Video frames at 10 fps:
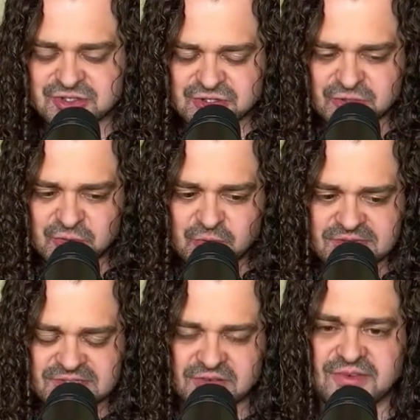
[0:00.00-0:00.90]
to
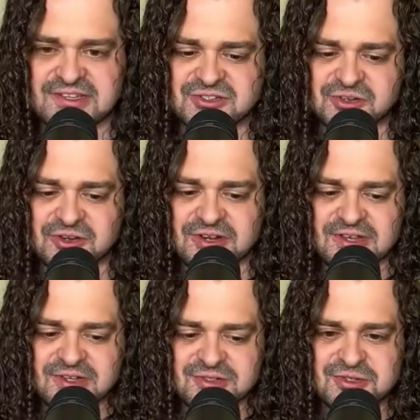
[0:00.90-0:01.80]
Sylvester
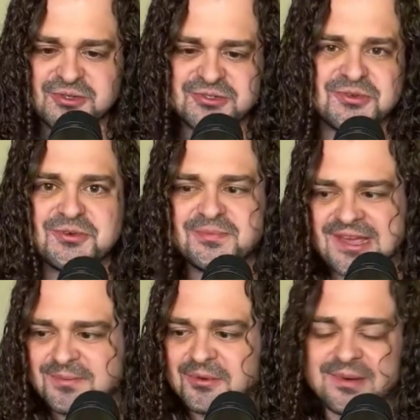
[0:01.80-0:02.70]
due to
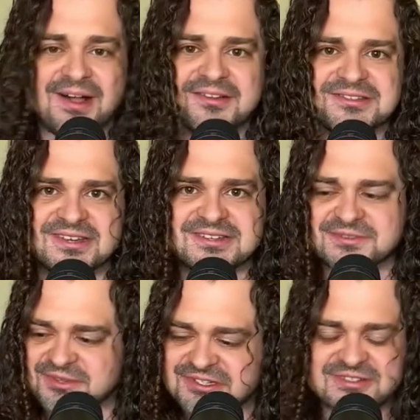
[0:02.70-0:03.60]
papal politics,
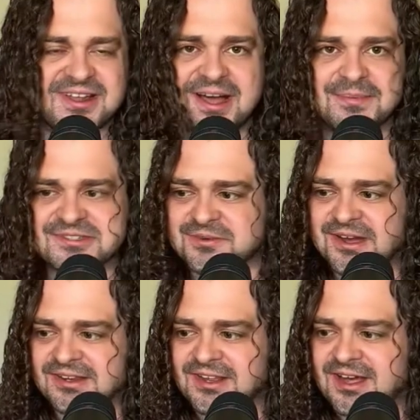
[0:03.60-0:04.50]
which happens
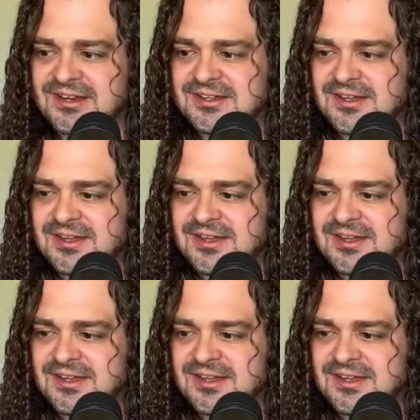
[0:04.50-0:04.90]
quite a lot.